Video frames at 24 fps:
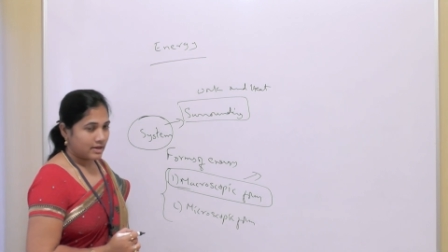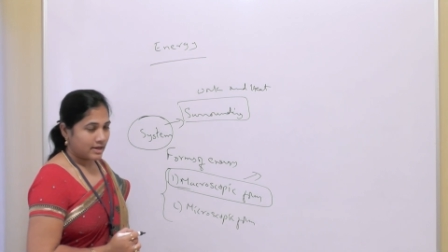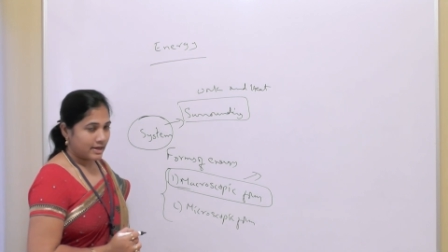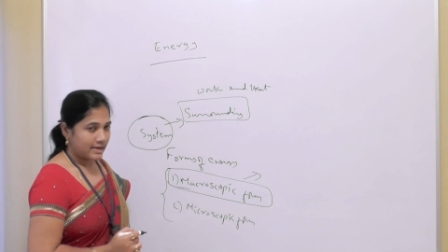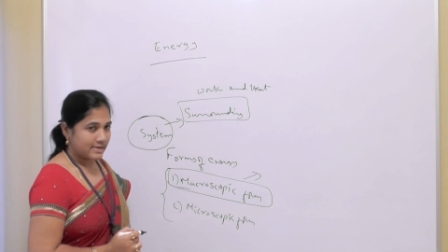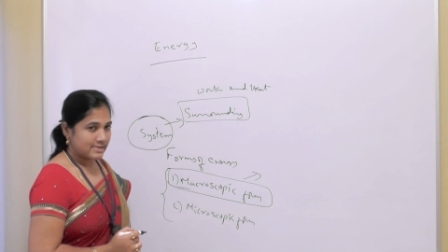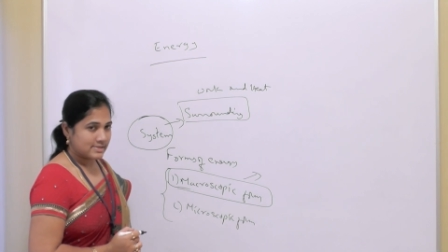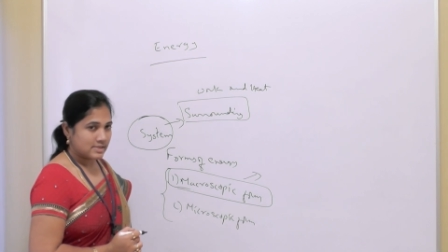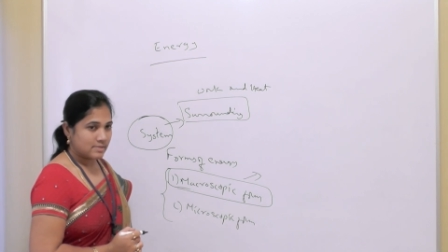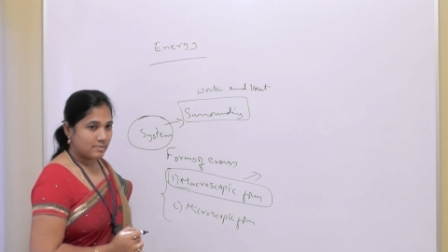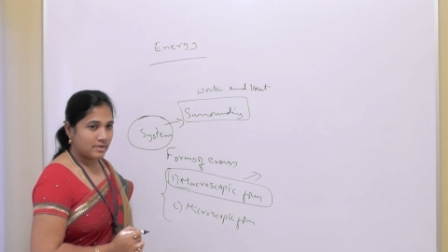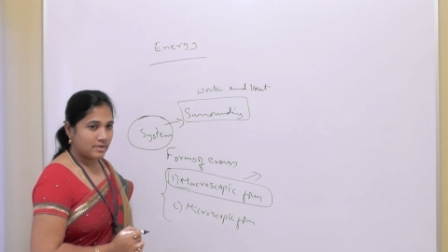
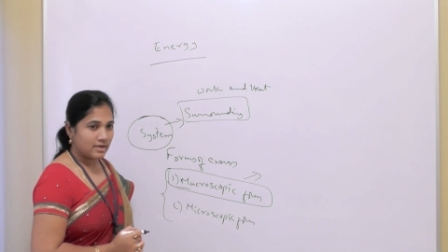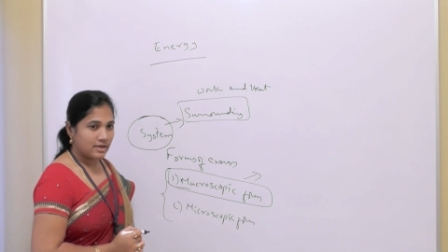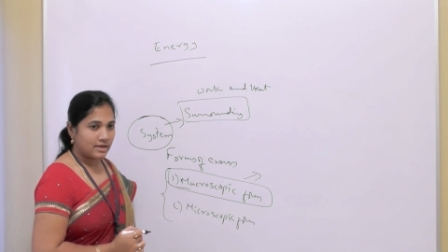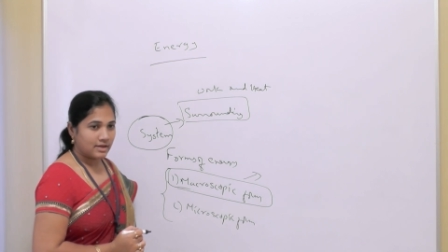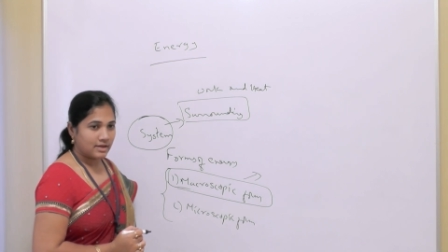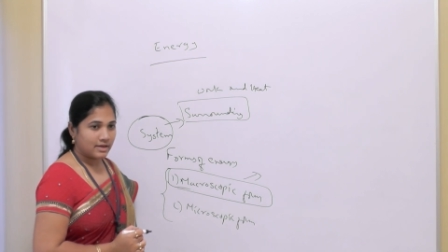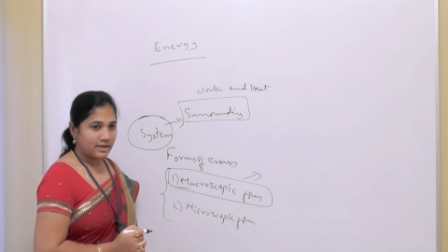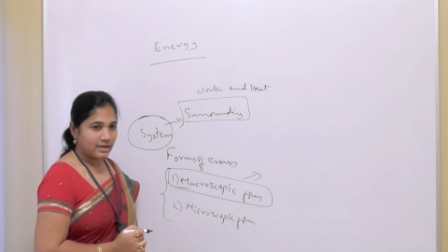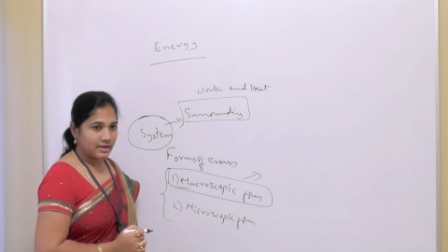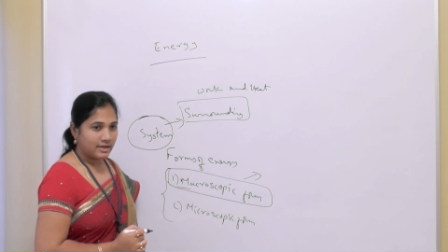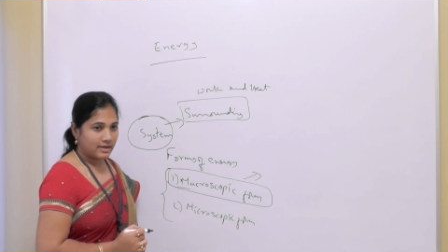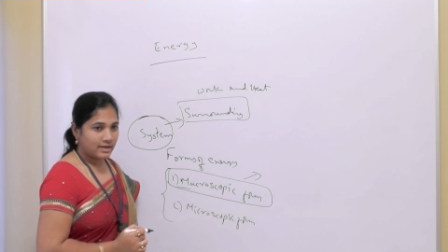And
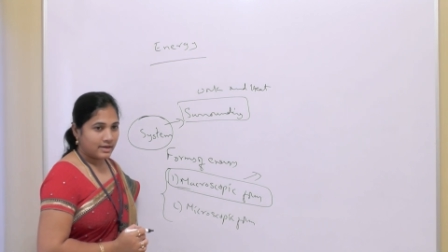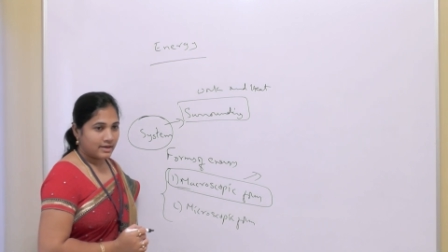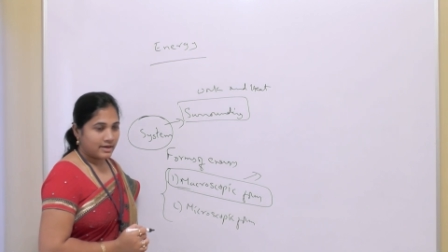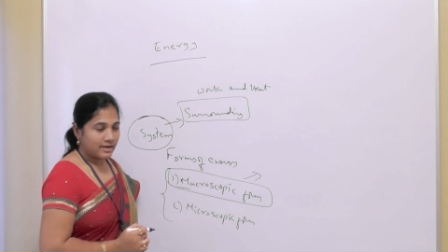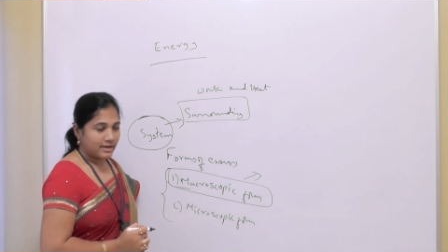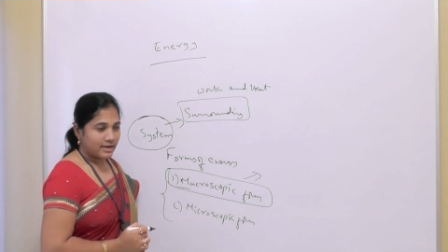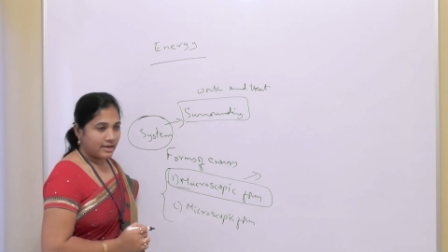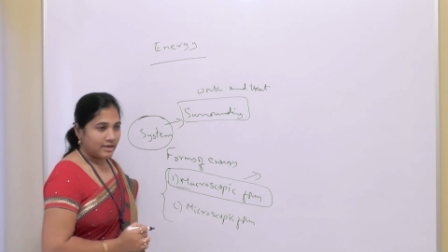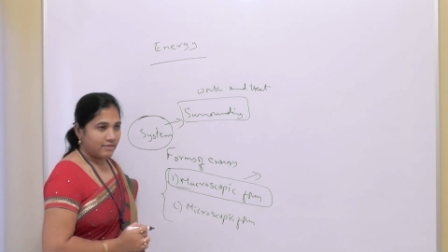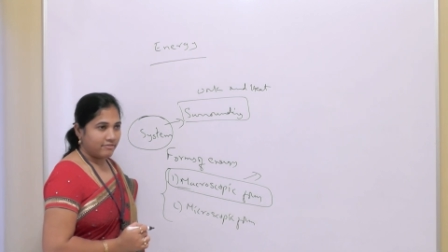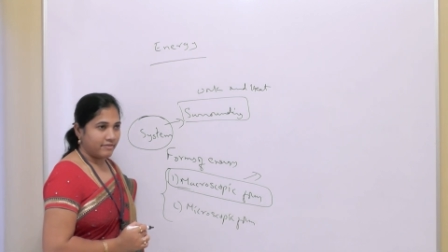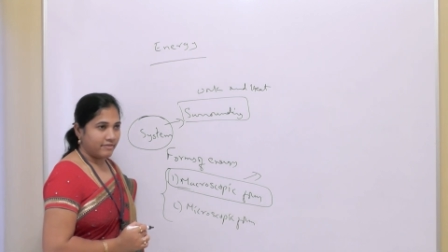similarly,
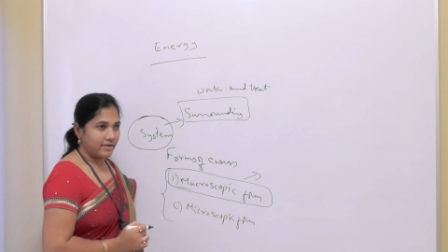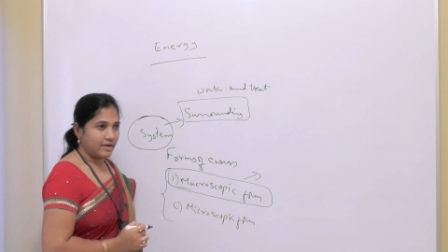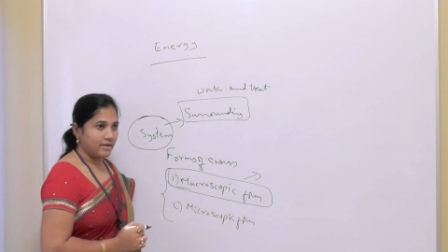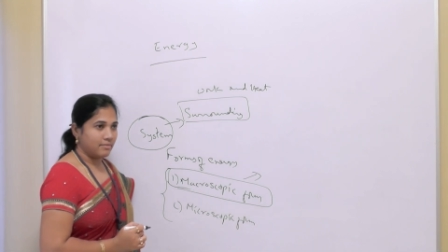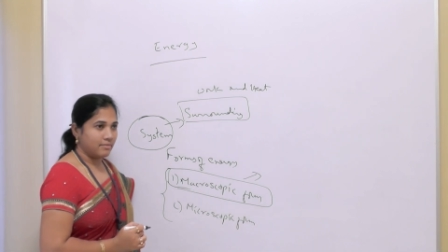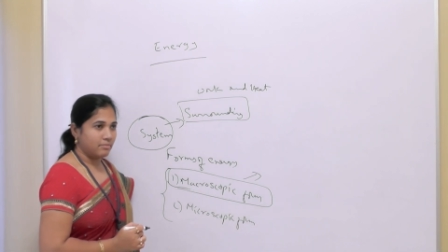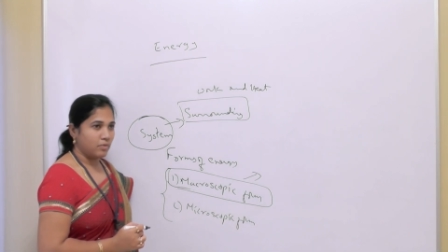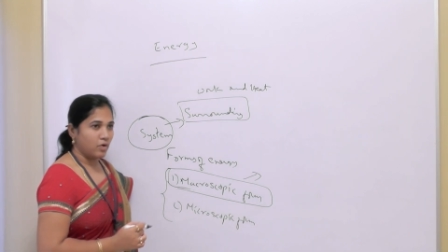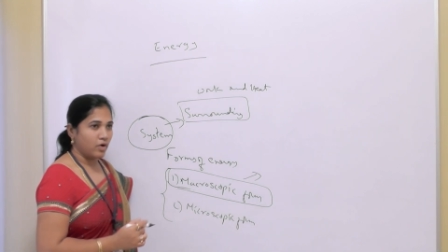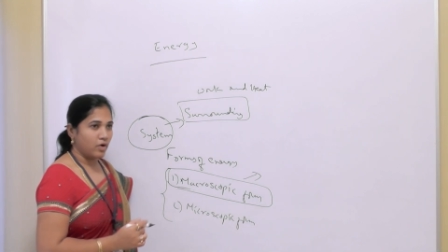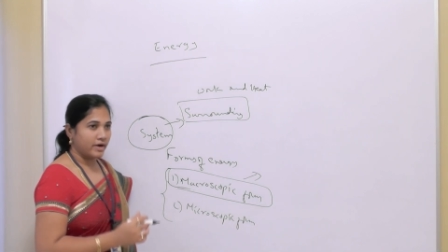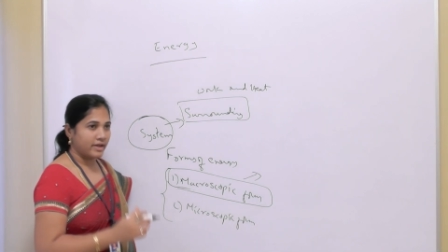if
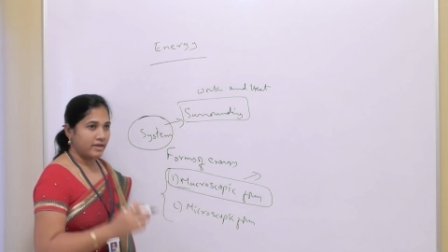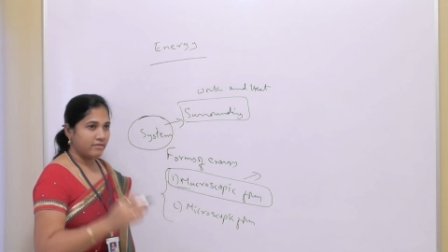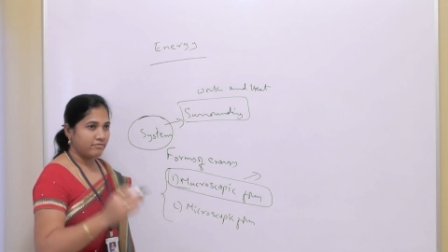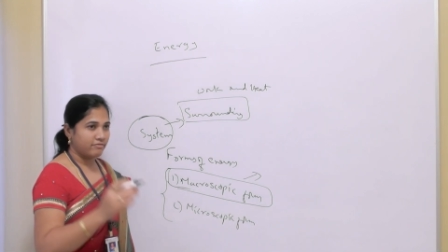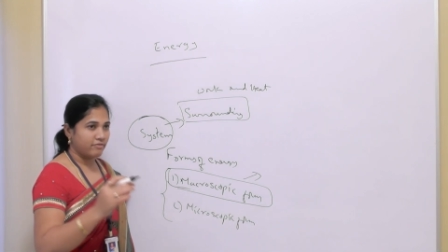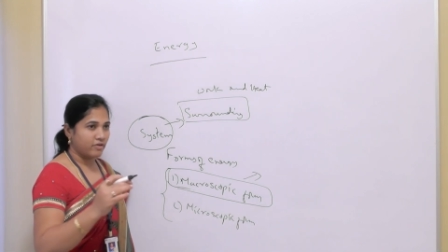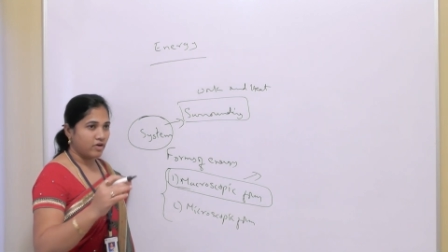a body